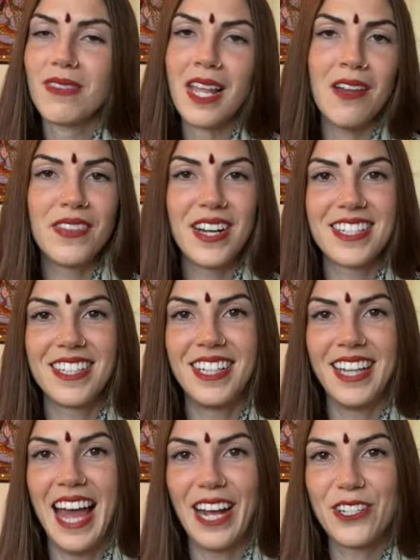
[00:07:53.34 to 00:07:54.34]
if there's
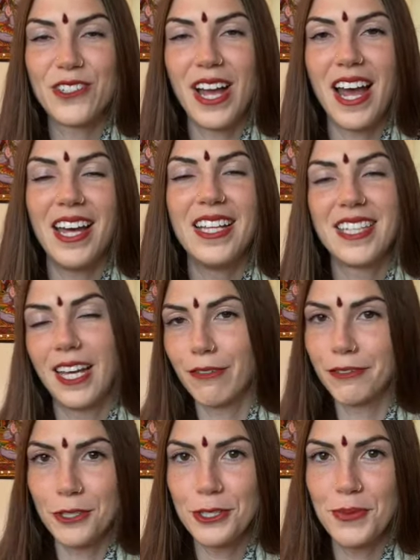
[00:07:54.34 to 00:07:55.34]
little extra, it's like a
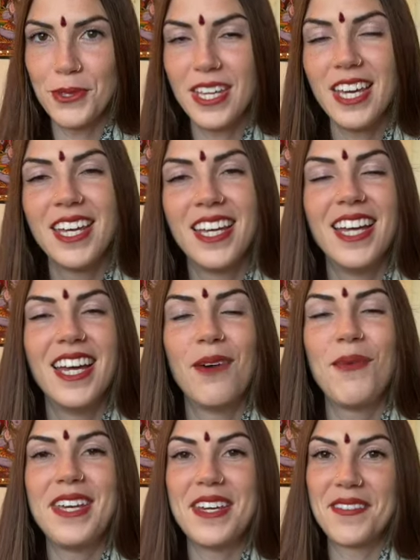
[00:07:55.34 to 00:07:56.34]
fruit smoothie
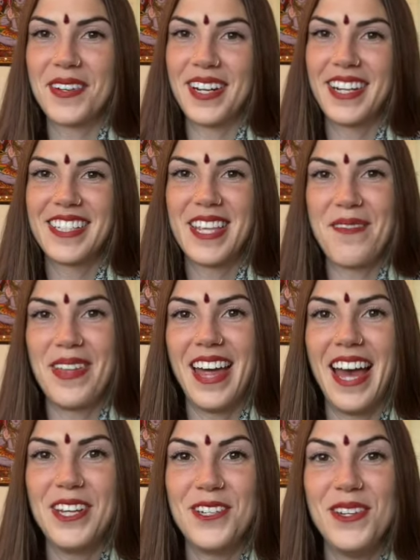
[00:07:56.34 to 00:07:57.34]
we give her some of
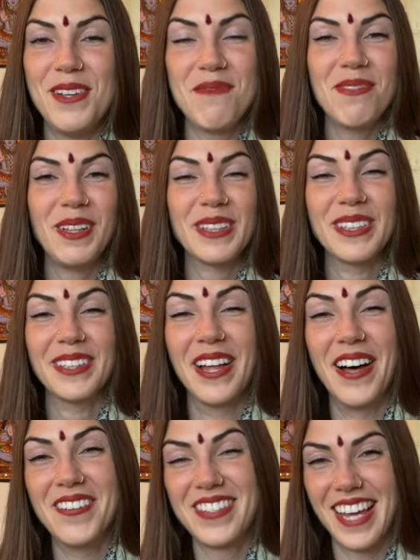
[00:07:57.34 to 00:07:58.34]
that and she
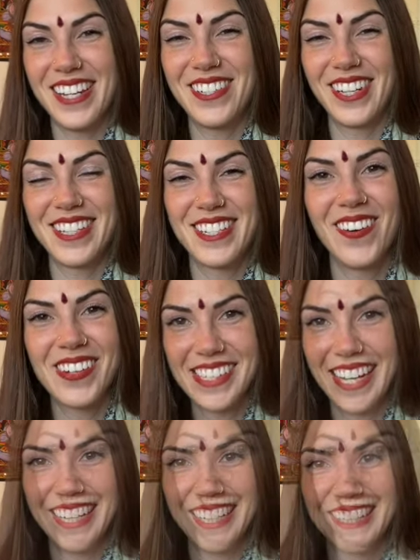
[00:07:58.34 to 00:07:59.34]
loves that. She gets so
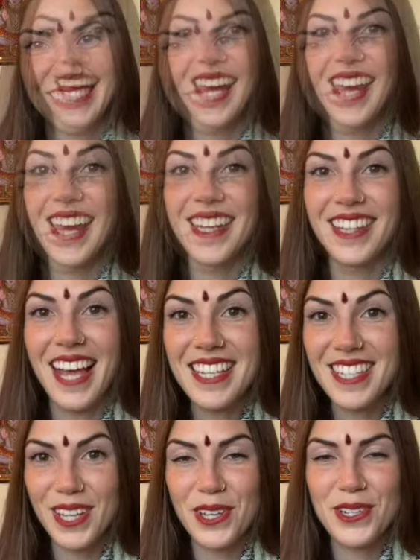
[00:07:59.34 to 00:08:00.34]
excited. And last thing I'll